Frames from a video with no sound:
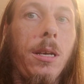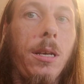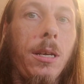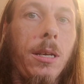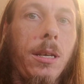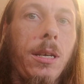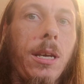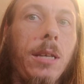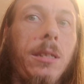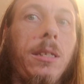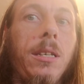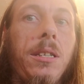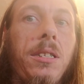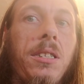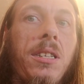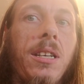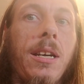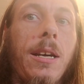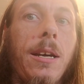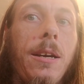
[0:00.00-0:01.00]
get this
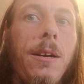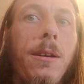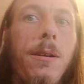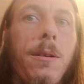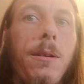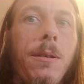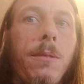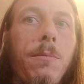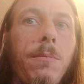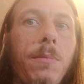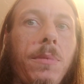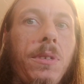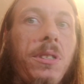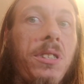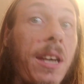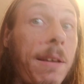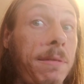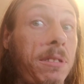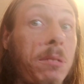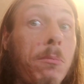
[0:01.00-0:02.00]
done,
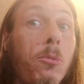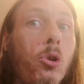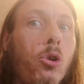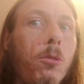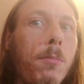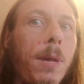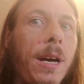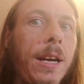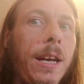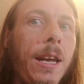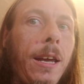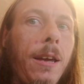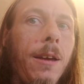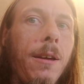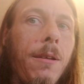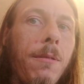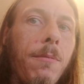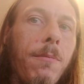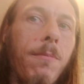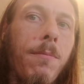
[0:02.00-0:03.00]
save some more money.
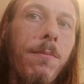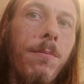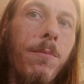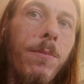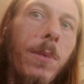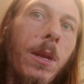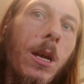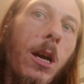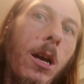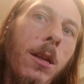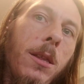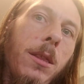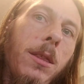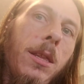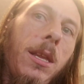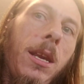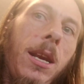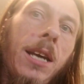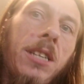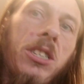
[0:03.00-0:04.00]

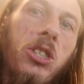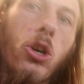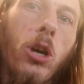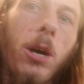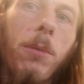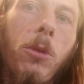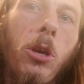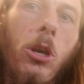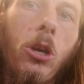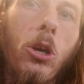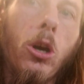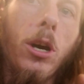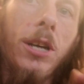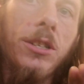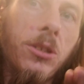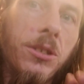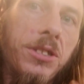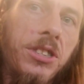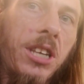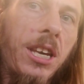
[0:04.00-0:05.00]
The next time you guys
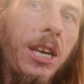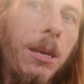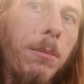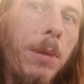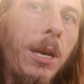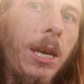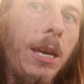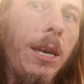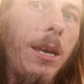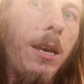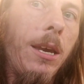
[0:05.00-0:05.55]
will see me,